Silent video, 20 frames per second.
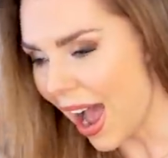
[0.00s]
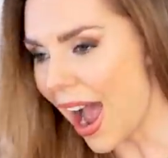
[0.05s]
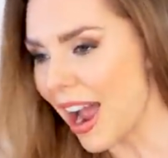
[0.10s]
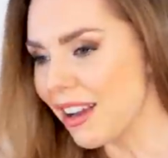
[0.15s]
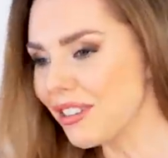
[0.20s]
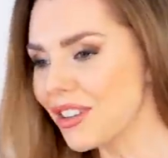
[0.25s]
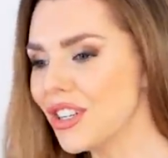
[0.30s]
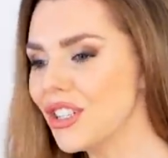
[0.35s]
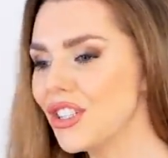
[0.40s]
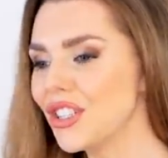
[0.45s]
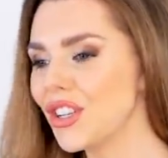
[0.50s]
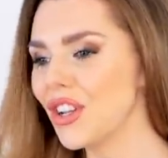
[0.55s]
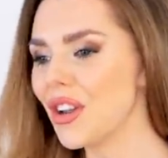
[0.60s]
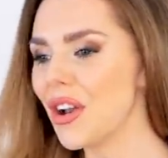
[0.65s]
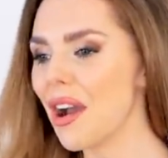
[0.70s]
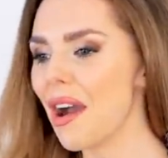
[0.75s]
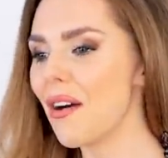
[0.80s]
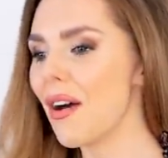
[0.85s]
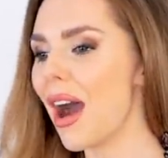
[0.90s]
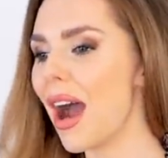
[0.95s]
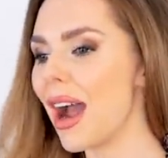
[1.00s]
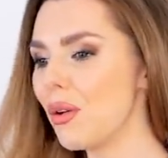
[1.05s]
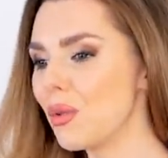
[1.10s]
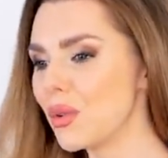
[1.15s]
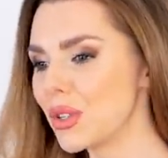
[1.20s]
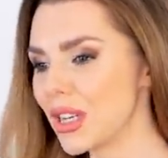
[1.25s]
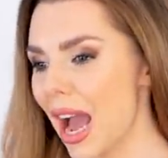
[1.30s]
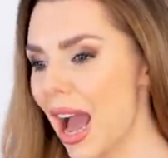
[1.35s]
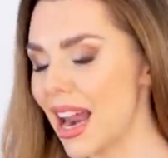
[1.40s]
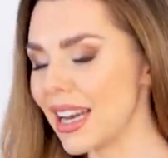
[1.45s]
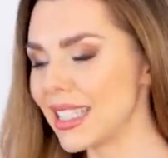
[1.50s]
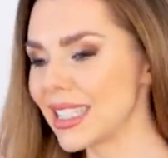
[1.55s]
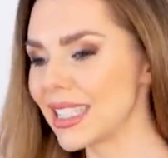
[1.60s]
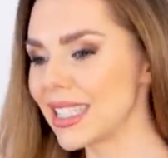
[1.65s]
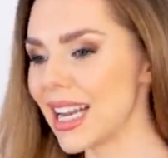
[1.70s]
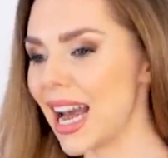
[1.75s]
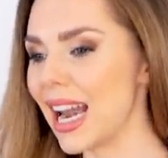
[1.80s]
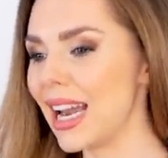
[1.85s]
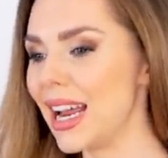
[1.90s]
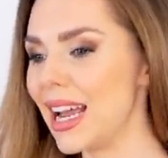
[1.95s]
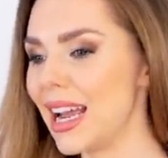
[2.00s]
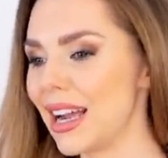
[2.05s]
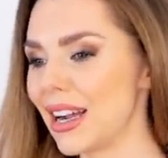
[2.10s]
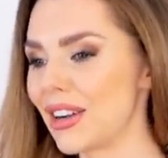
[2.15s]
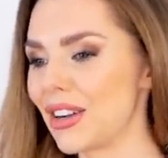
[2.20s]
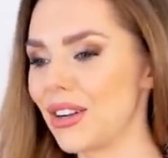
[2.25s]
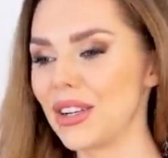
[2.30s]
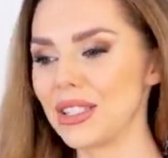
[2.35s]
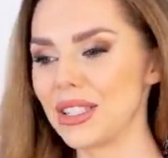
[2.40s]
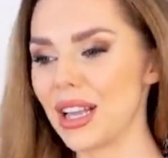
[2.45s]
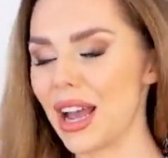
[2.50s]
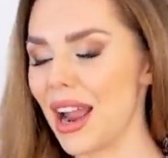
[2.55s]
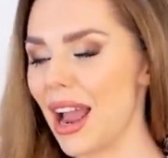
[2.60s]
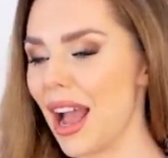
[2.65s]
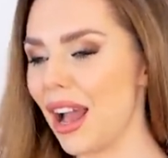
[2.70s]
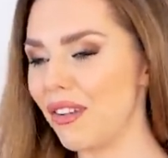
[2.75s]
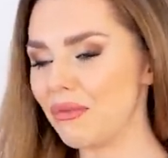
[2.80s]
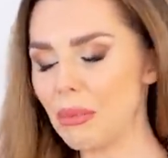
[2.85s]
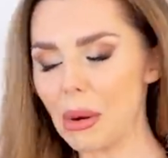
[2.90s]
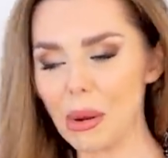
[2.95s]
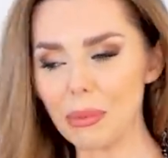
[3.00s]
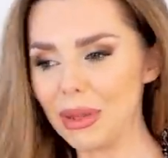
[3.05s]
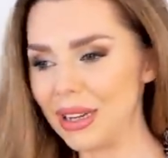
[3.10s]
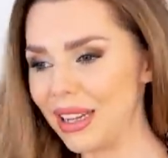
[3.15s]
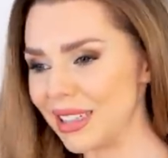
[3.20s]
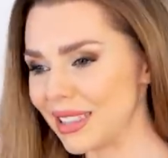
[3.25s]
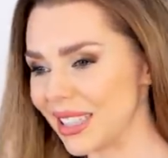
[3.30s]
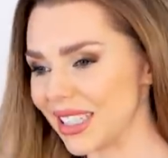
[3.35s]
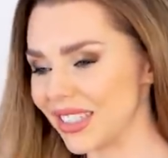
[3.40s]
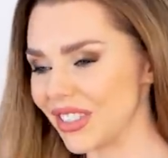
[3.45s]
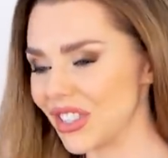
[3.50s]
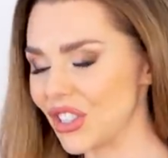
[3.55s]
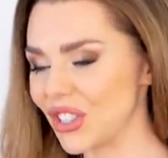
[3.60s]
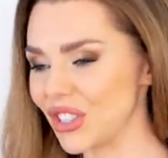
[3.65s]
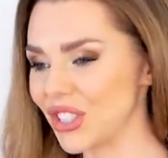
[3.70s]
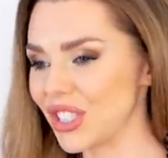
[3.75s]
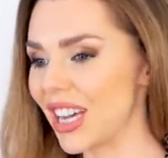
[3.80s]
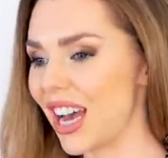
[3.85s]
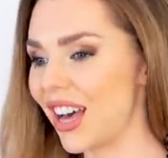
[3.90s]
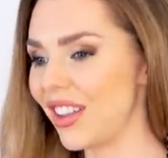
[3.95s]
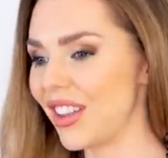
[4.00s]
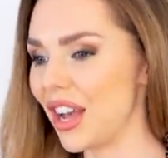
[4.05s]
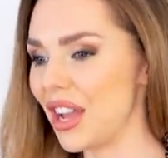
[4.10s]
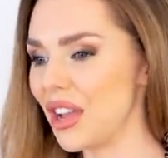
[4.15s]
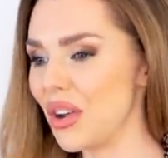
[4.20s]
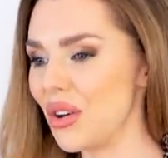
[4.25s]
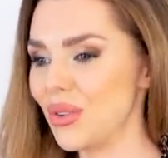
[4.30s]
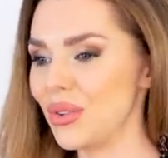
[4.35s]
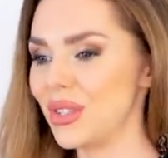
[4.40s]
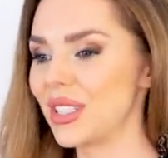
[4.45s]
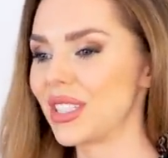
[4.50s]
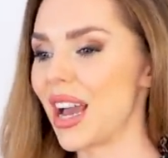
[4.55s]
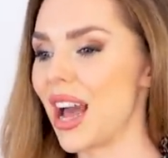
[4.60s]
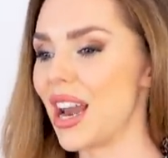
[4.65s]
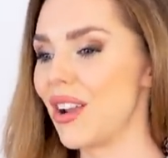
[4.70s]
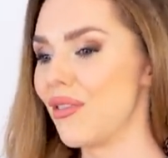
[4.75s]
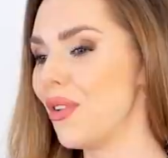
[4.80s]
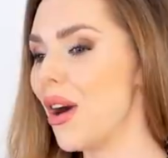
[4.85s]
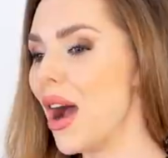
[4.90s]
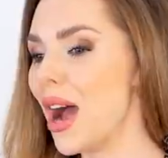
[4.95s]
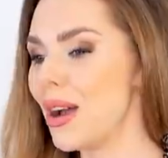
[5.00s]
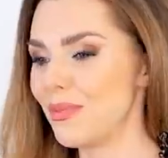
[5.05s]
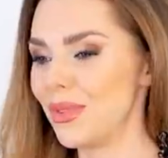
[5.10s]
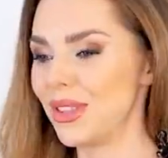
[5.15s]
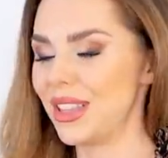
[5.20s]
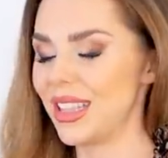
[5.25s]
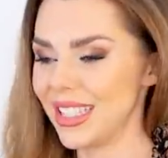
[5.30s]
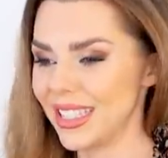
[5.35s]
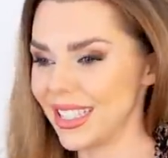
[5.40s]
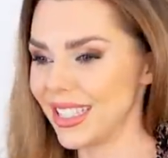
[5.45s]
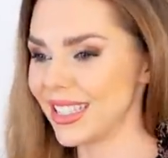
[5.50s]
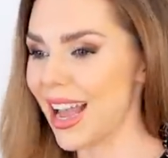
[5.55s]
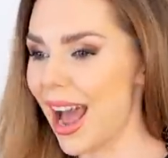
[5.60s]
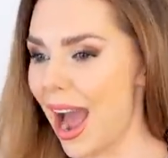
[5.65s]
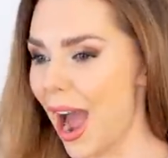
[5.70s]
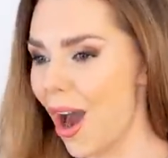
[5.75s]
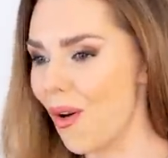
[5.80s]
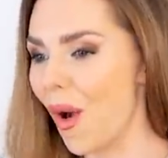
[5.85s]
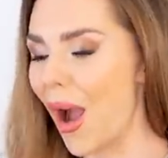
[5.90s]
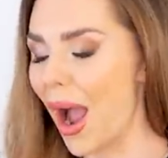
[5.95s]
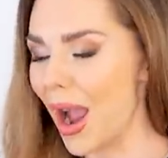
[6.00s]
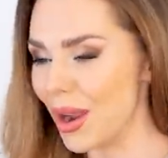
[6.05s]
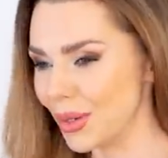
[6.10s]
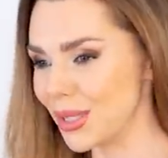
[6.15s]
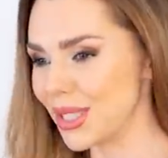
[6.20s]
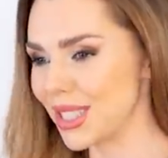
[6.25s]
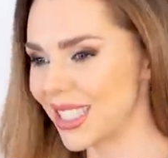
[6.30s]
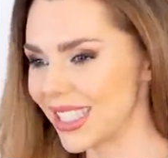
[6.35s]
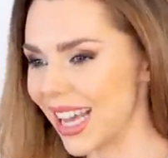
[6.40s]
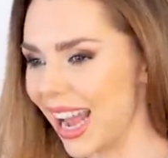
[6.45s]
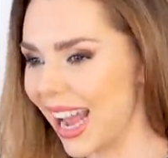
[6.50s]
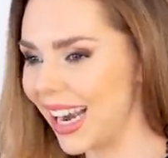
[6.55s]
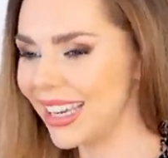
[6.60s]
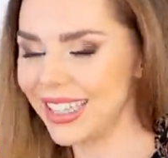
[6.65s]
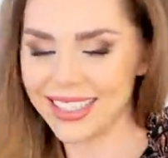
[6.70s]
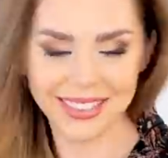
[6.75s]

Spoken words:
I'm gonna show you how I would kind of style it, because I have probably a signature style that I always kind of wear, but this is how I would style